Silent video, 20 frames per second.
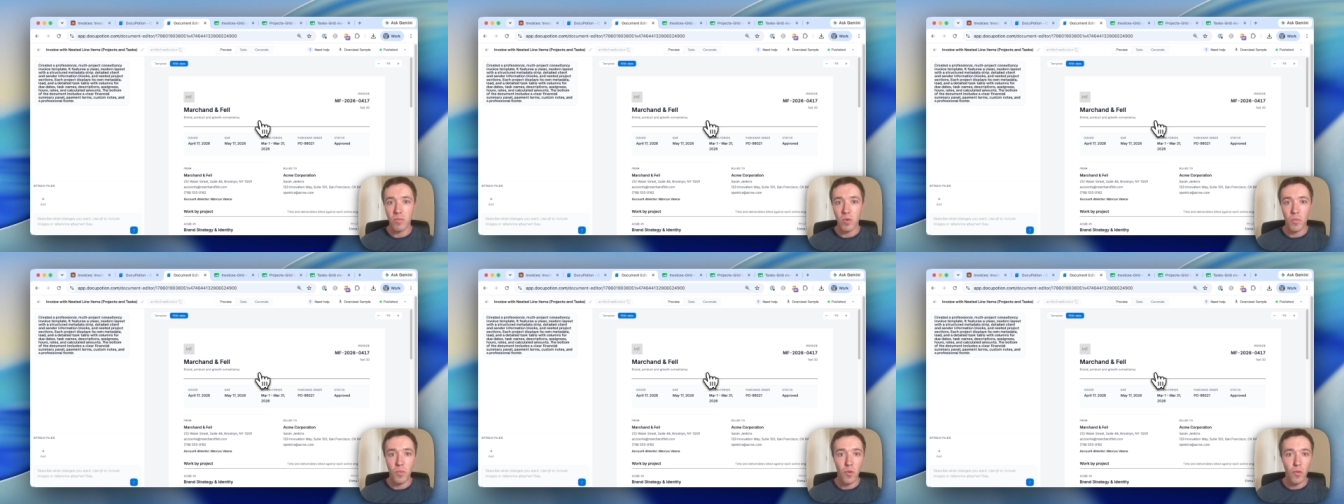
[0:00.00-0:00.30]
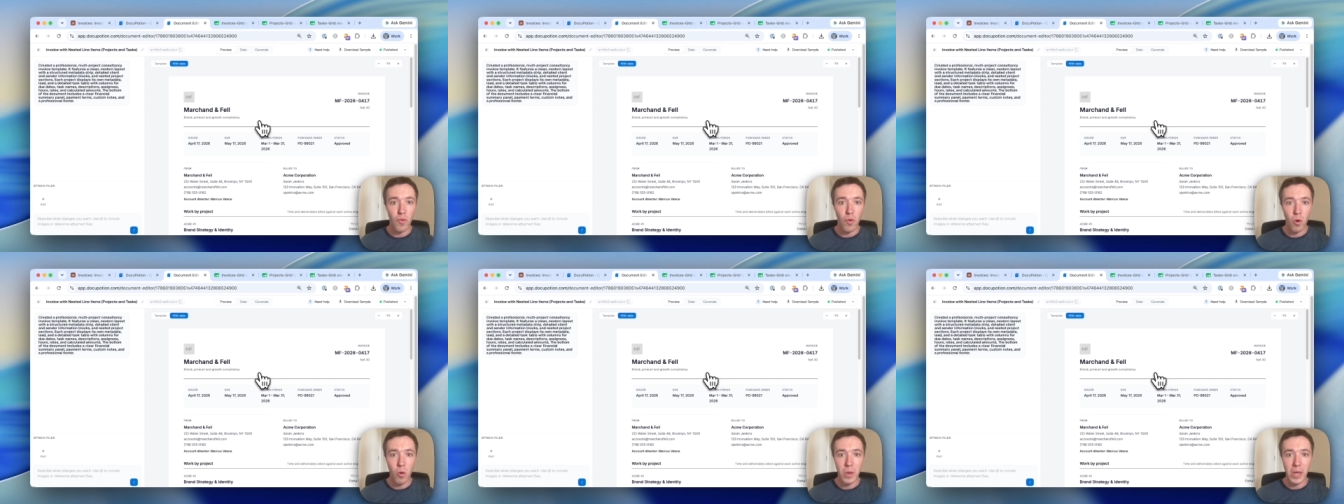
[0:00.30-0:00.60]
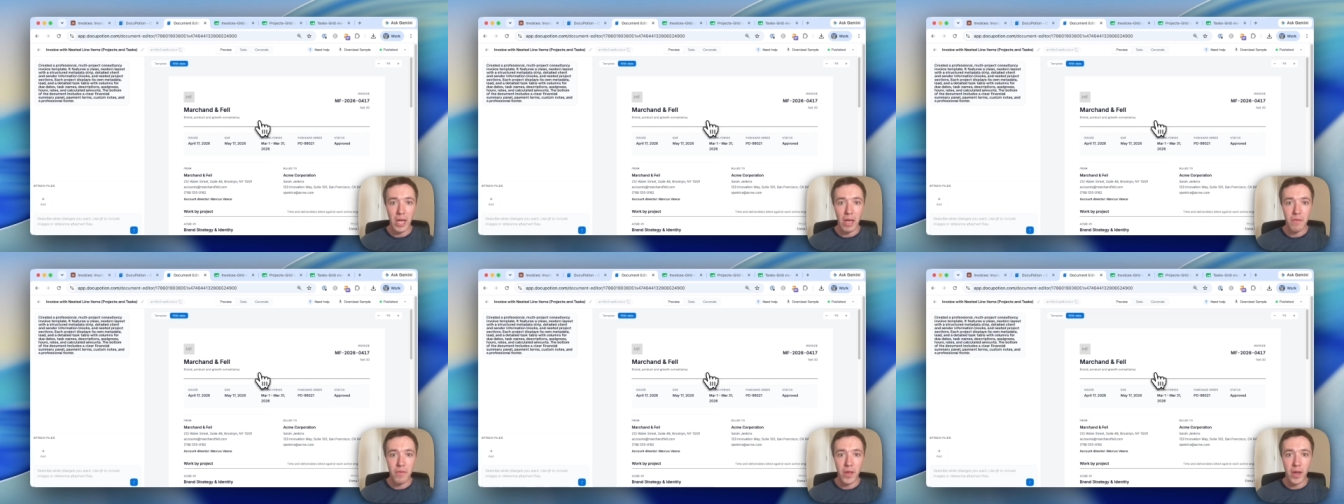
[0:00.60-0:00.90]
But before we
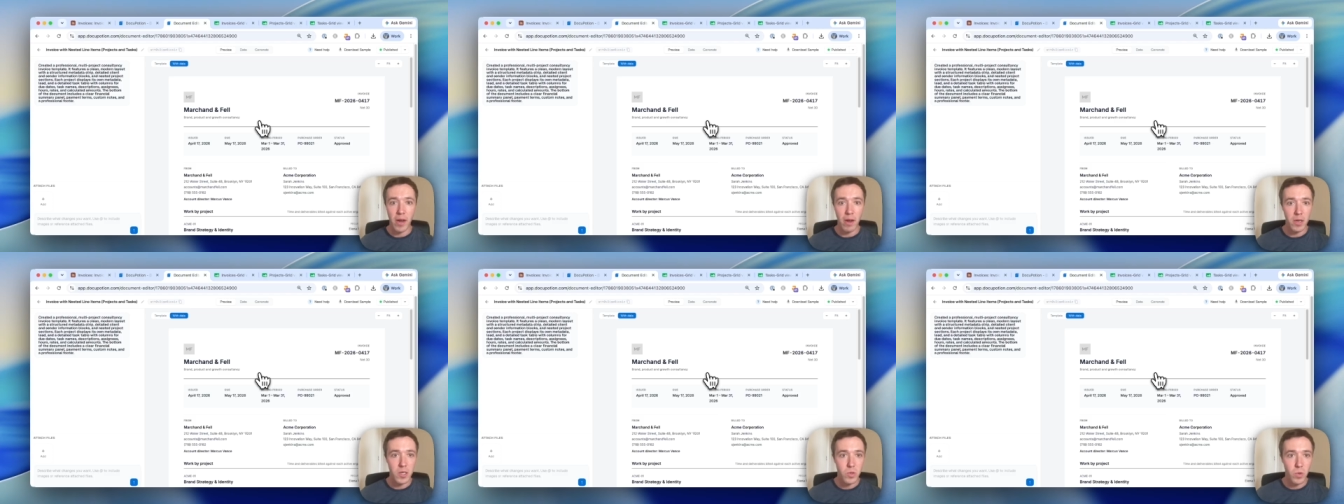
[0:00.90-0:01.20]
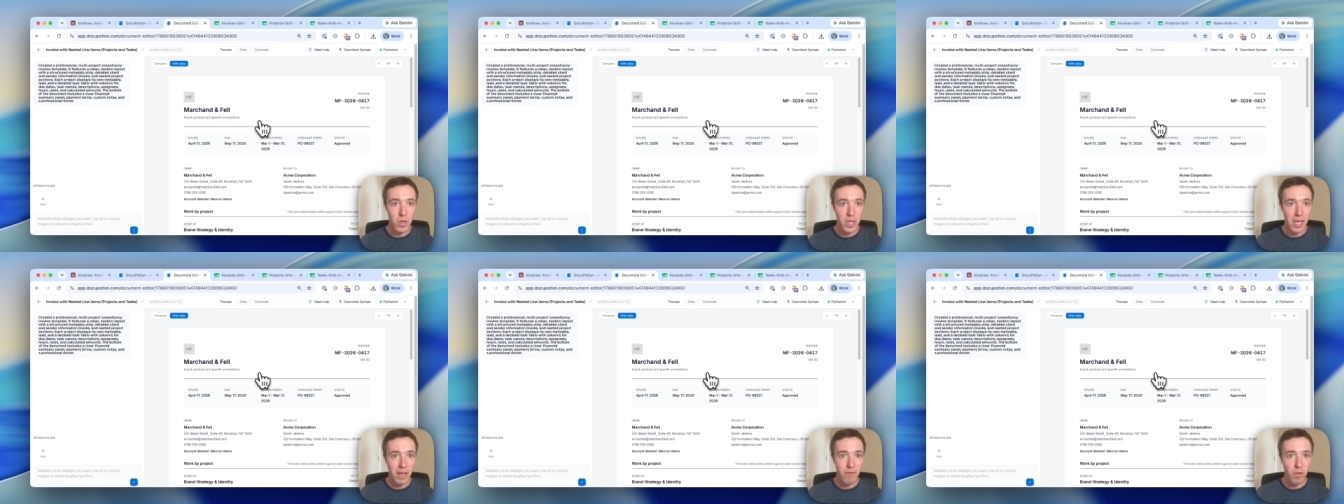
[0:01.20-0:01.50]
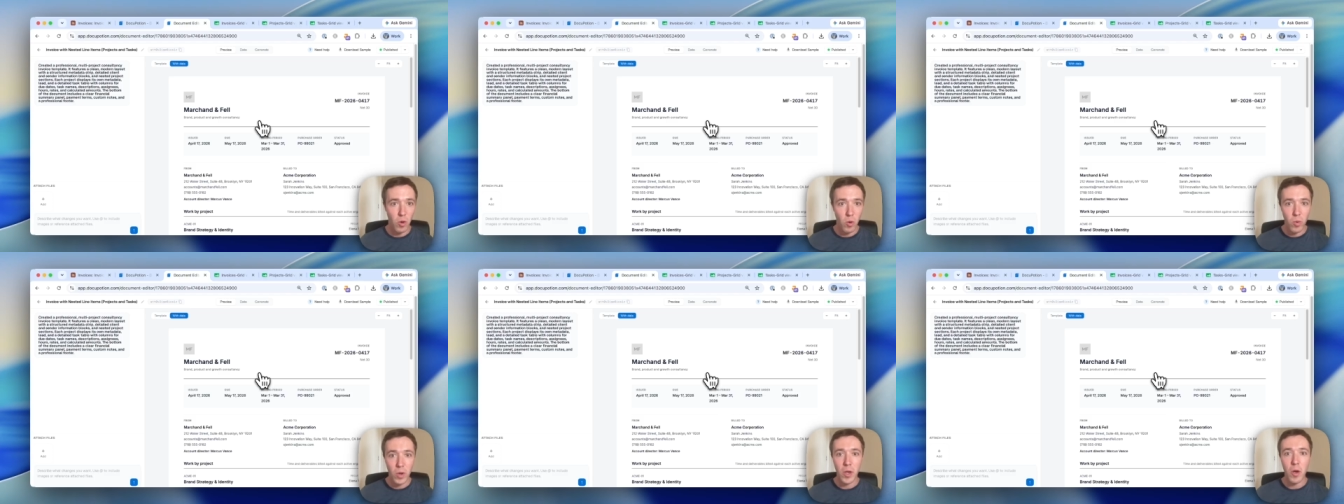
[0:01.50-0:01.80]
get there, I just want to give
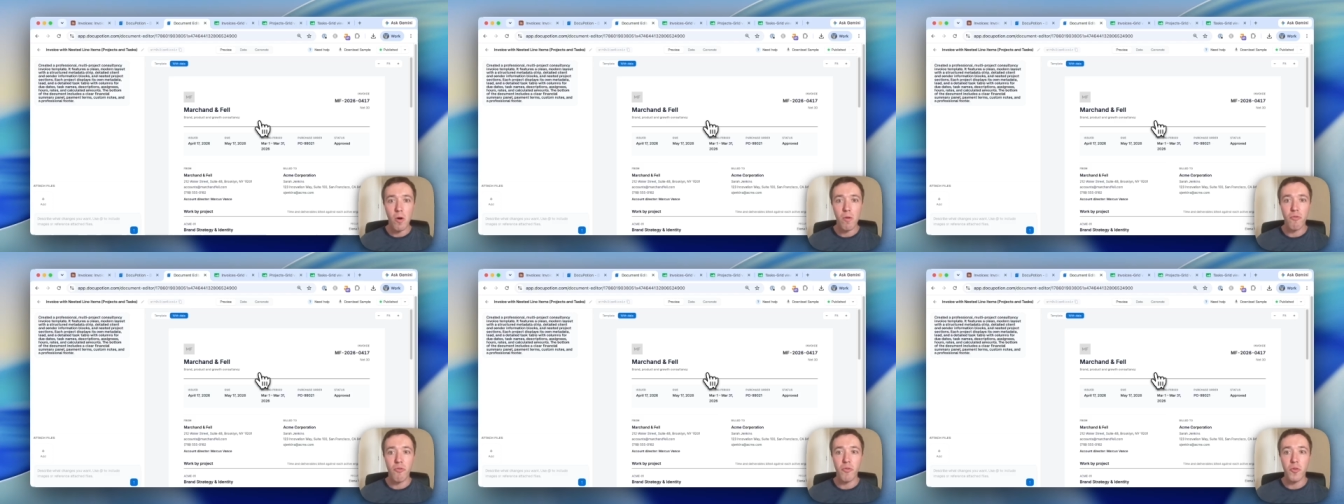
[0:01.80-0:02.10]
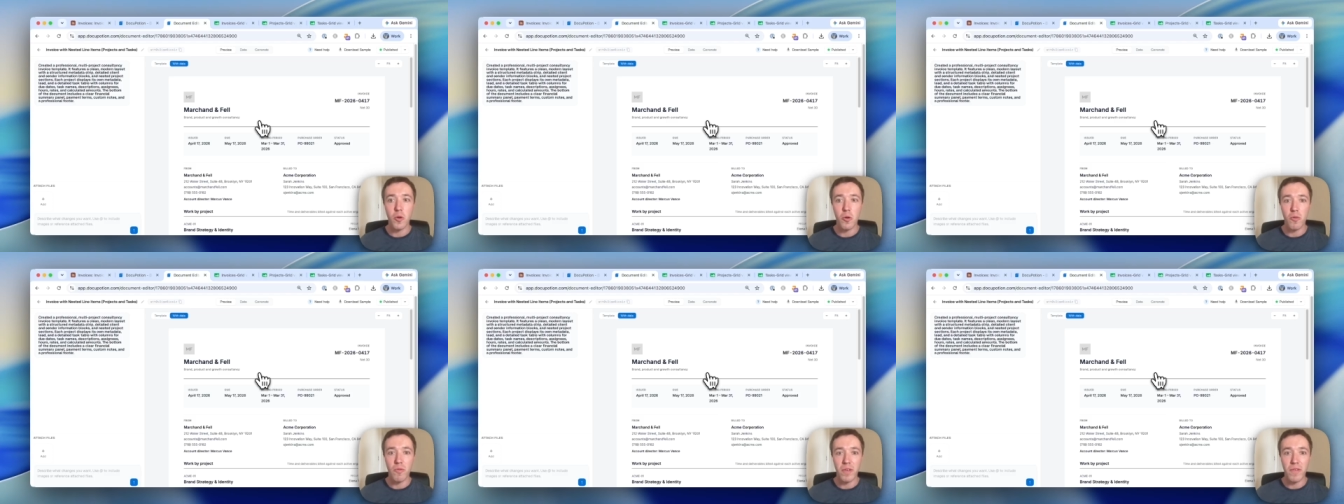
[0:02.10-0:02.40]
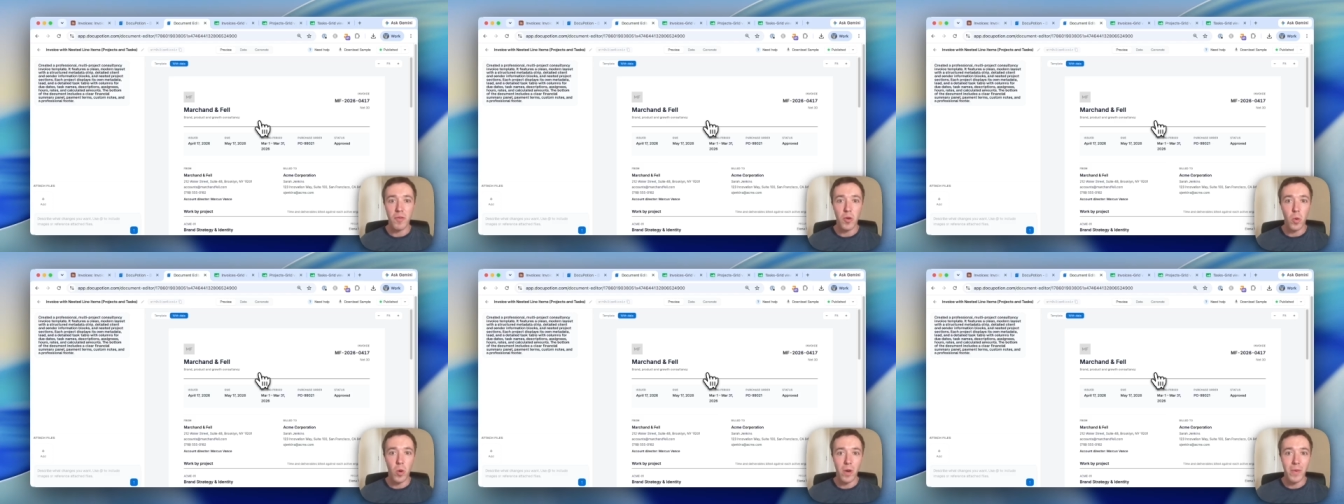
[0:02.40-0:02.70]
a quick overview of
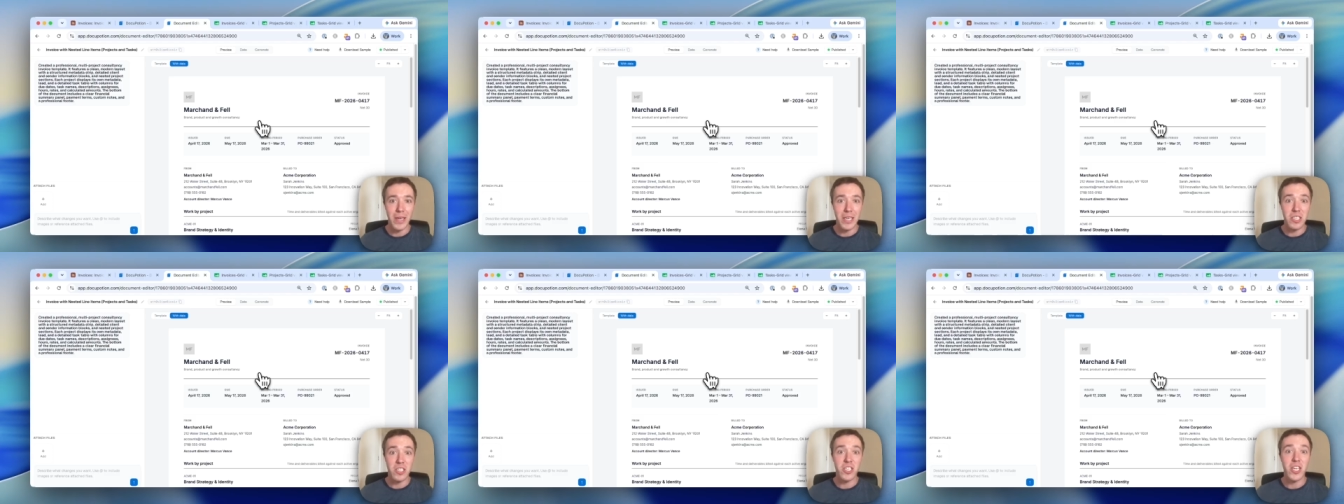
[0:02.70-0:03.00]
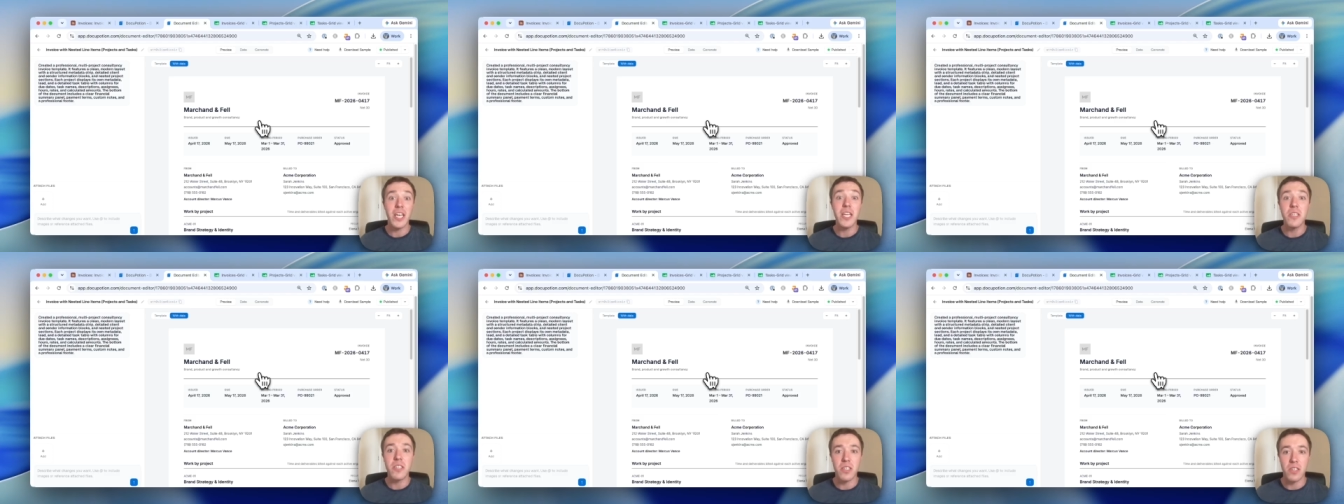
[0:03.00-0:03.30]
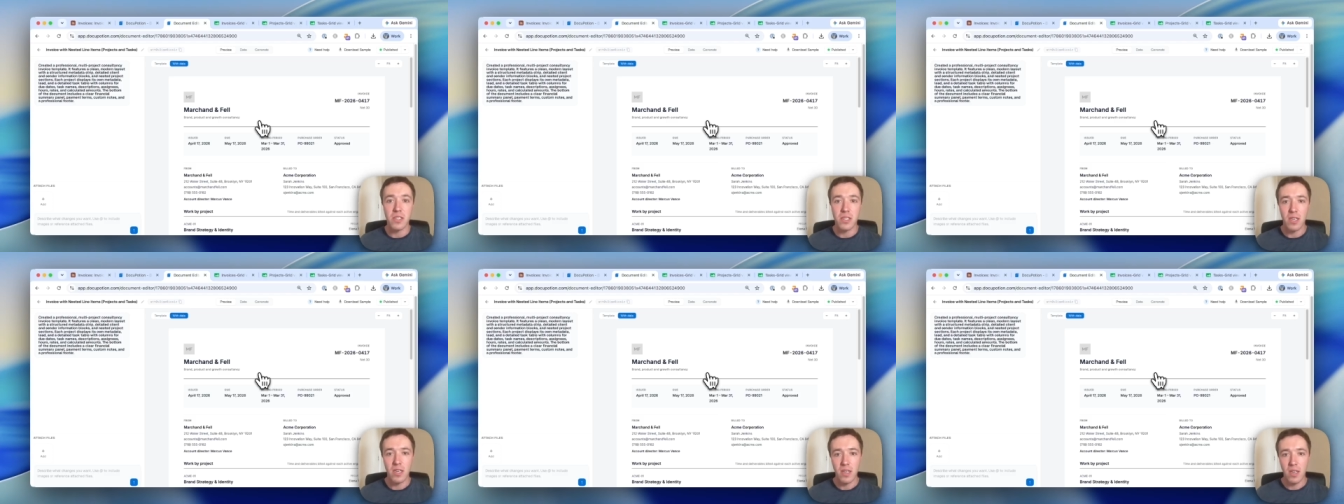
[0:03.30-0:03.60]
if you want to make
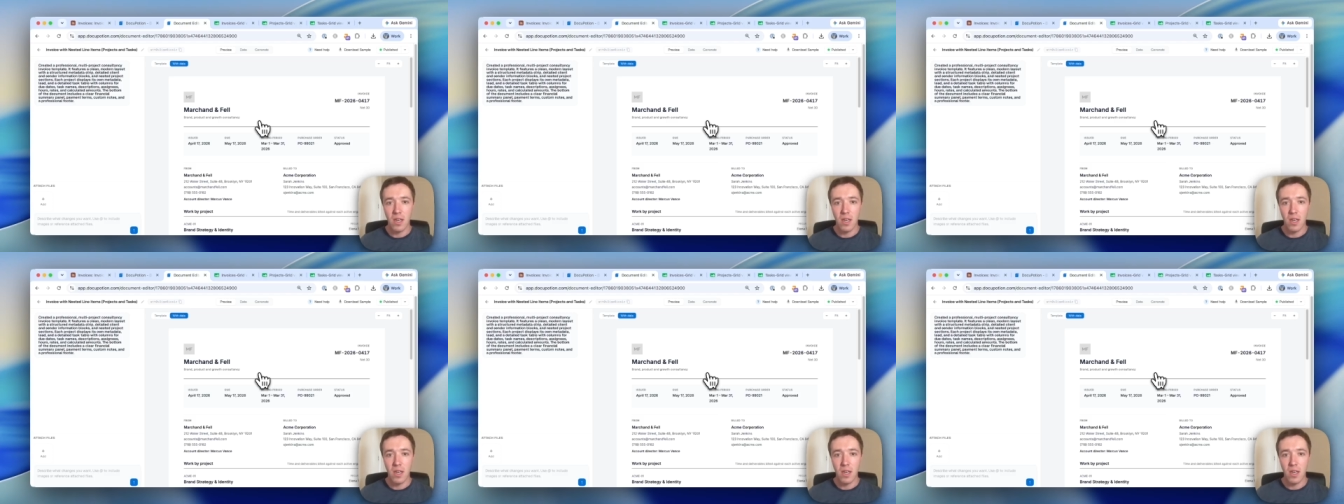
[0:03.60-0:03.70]
changes